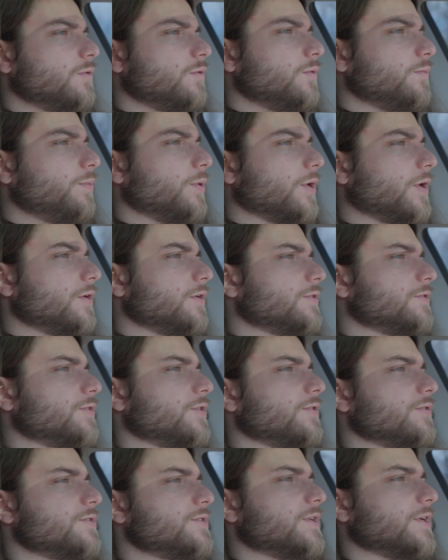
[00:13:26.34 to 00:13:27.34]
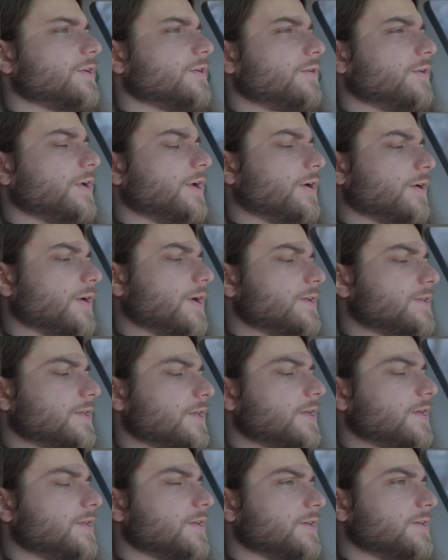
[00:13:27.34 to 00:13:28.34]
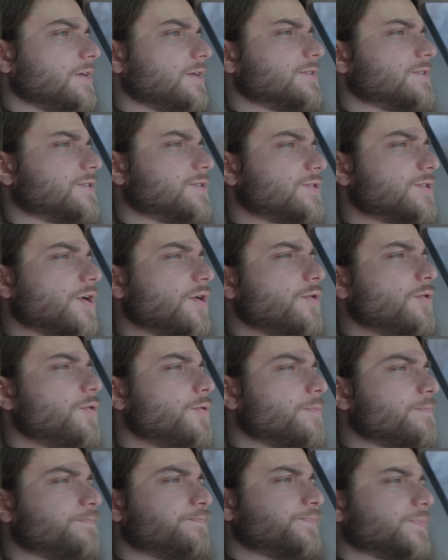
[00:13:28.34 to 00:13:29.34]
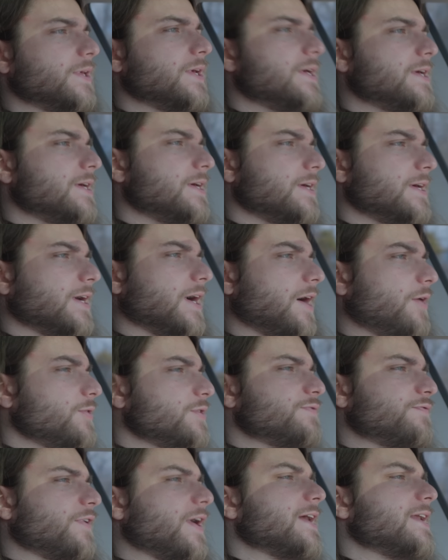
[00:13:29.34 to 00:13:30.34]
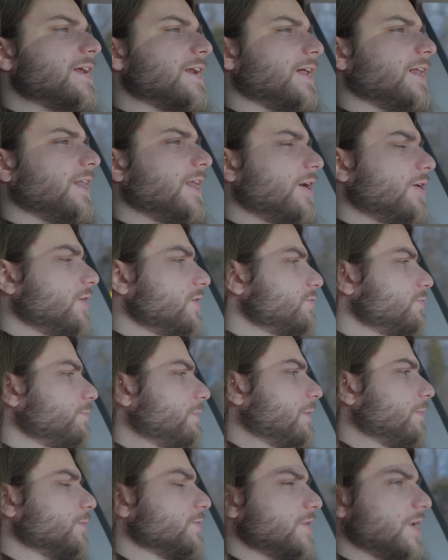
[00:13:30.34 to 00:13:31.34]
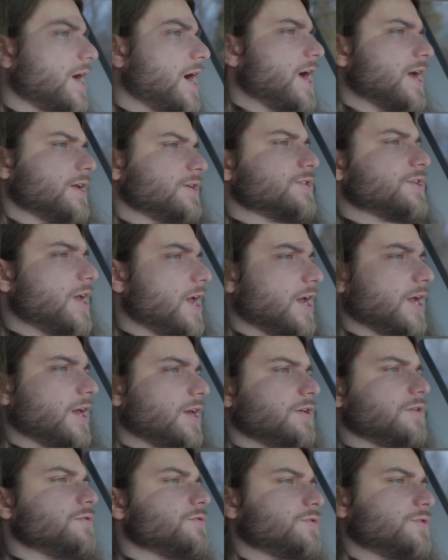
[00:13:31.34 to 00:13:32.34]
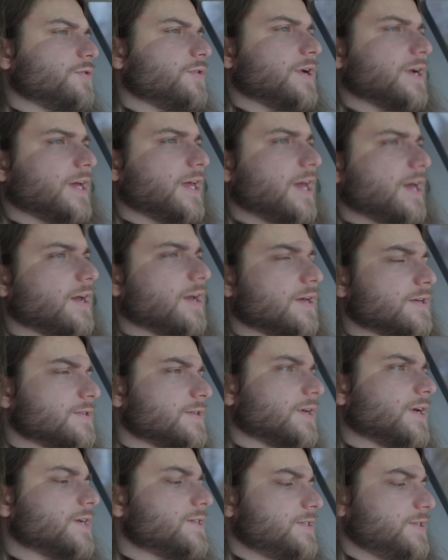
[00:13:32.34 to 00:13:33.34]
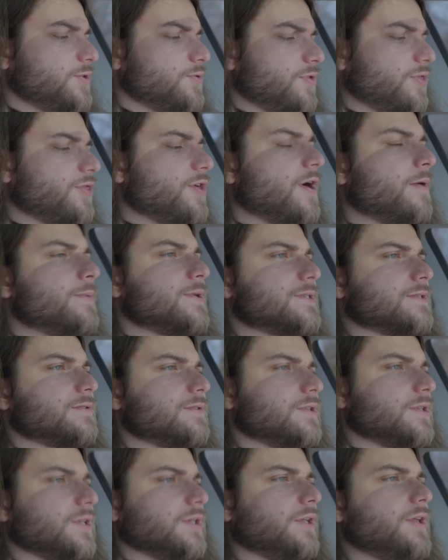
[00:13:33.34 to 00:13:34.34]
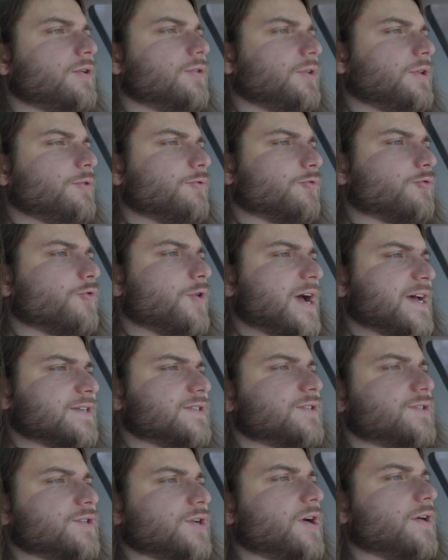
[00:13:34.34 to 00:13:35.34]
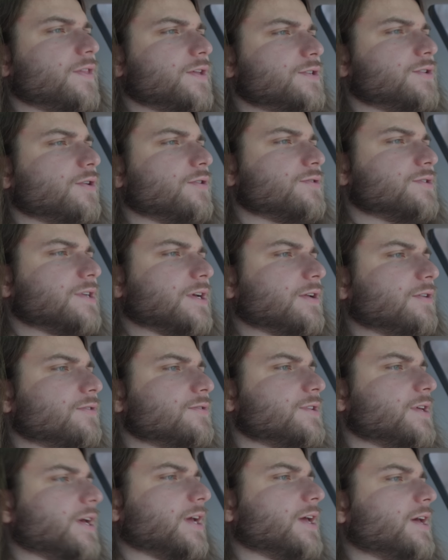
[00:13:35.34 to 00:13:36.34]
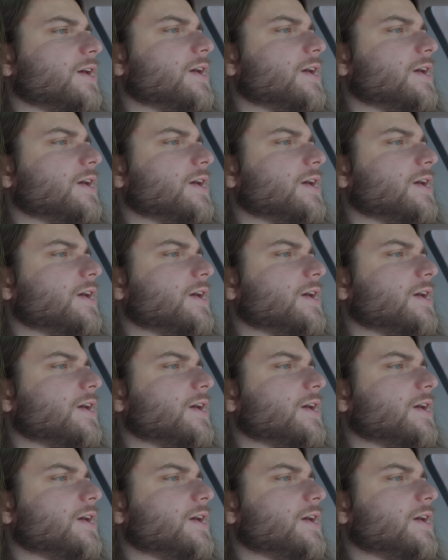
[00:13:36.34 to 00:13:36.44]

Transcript: put on our turn signal here. It's so, I always find it hilarious when people say, I just can't get used to it. I can't, because your thumb is literally rests on the turn signals. Like,